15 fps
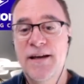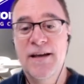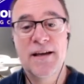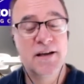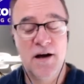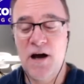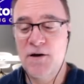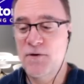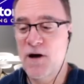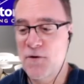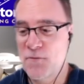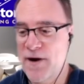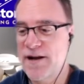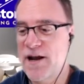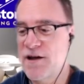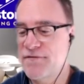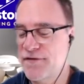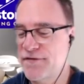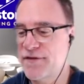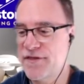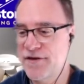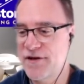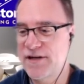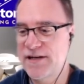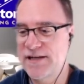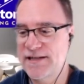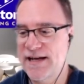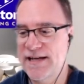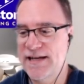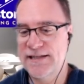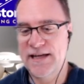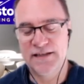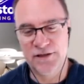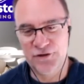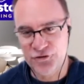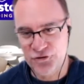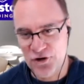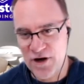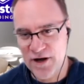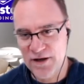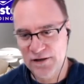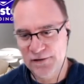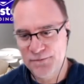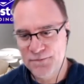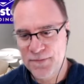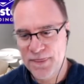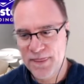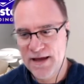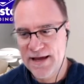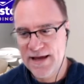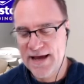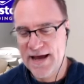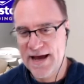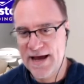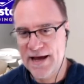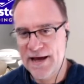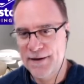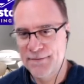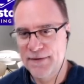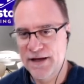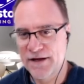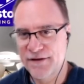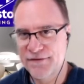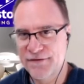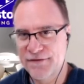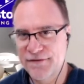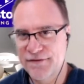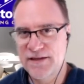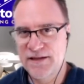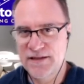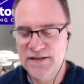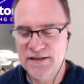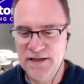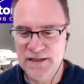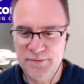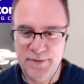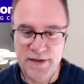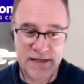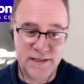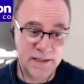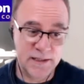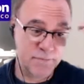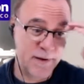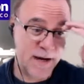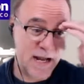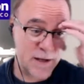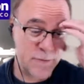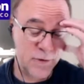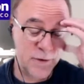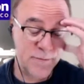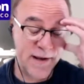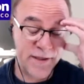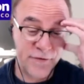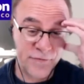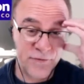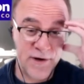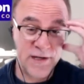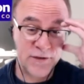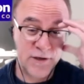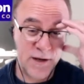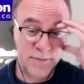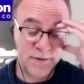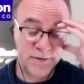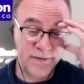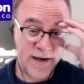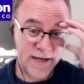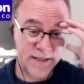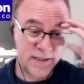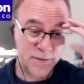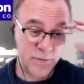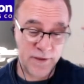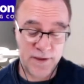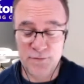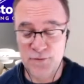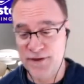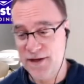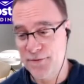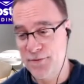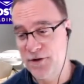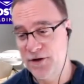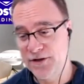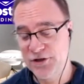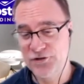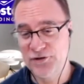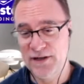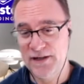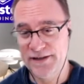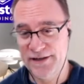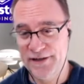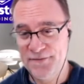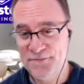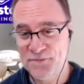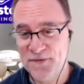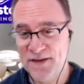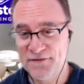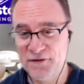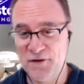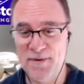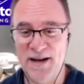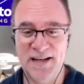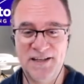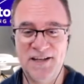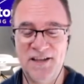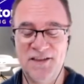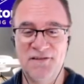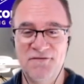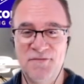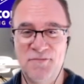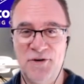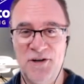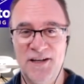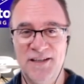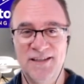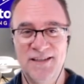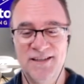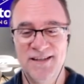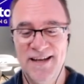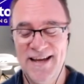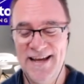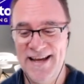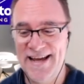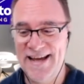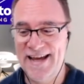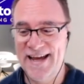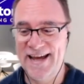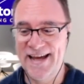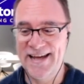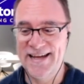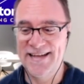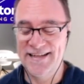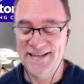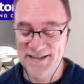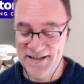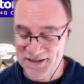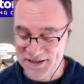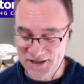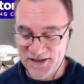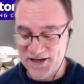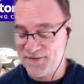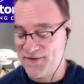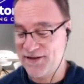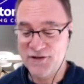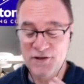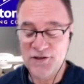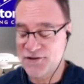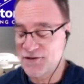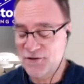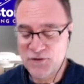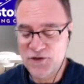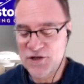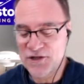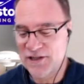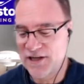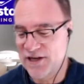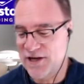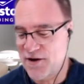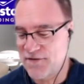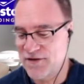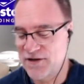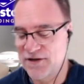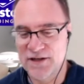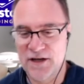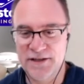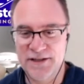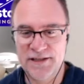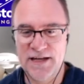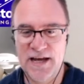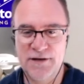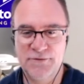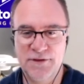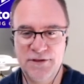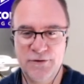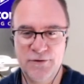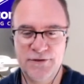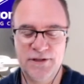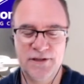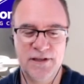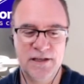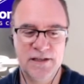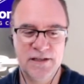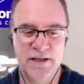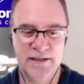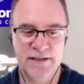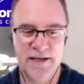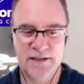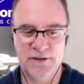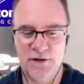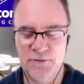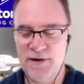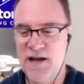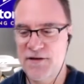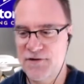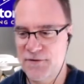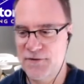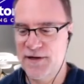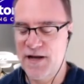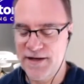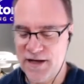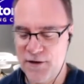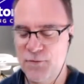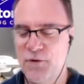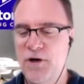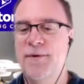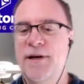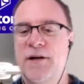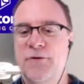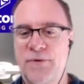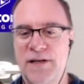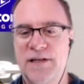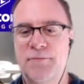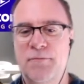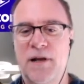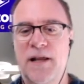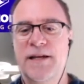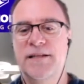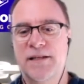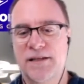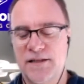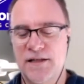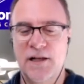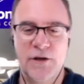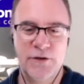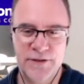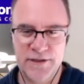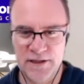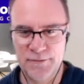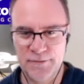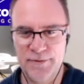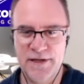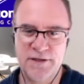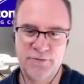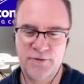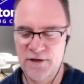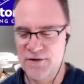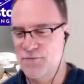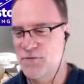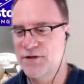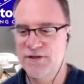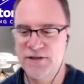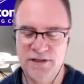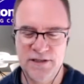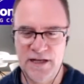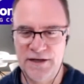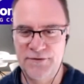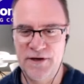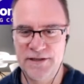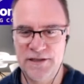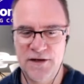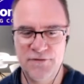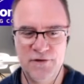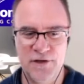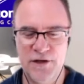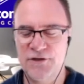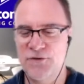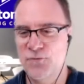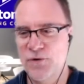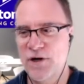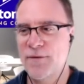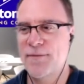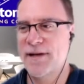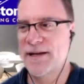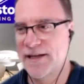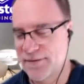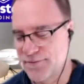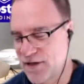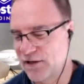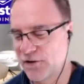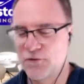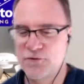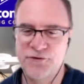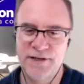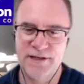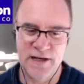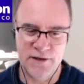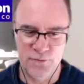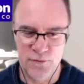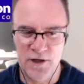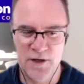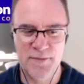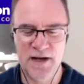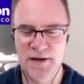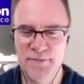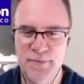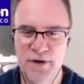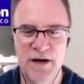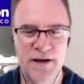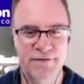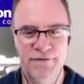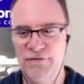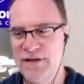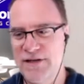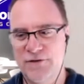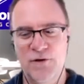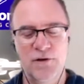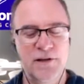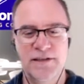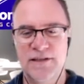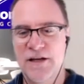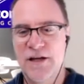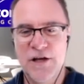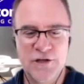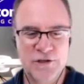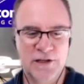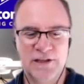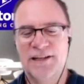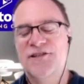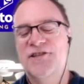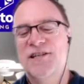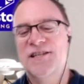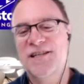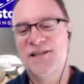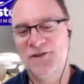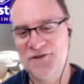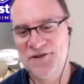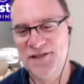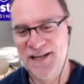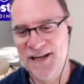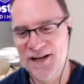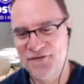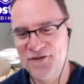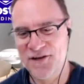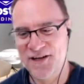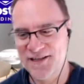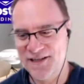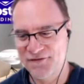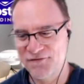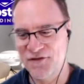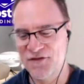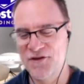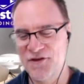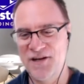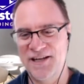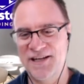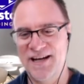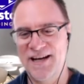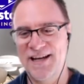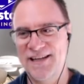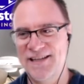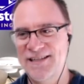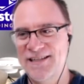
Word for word: I, I went over for 30 days as a trial um, and I found the internet speeds in Bali were about three times faster than what they were in Australia for about a tenth of the price. Oh. And so then I went, because usually I go over there and I'd stay in resorts and things like that. So I went over there and went, okay, where am I going to rent a place that's close to the beach where I can watch the sunrise over the ocean? Where am I going to get my laundry done? Where am I going to buy a fridge? All this sort of logistical stuff yes, I did yes, for 30 yes. days.